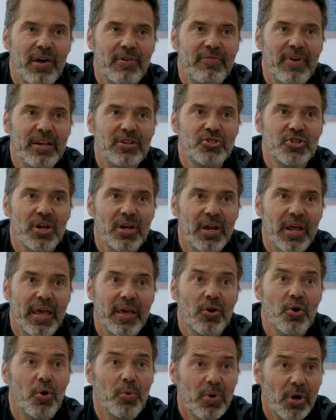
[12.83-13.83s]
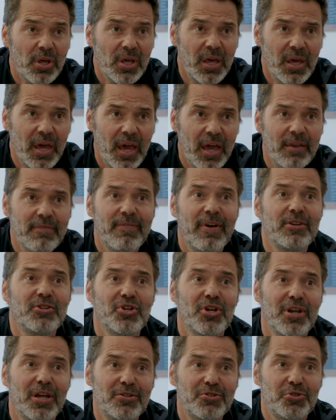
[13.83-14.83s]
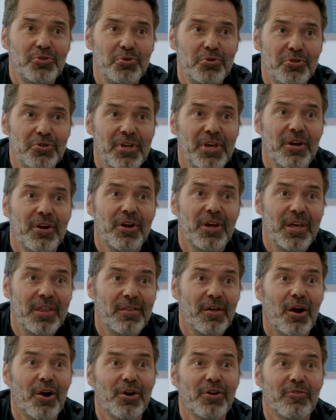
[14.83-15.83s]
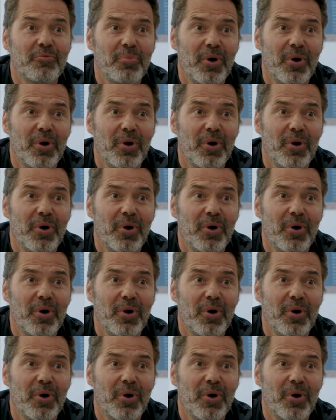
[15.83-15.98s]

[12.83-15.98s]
Venture Lane Co-working and Venture Lane Studio here in the heart of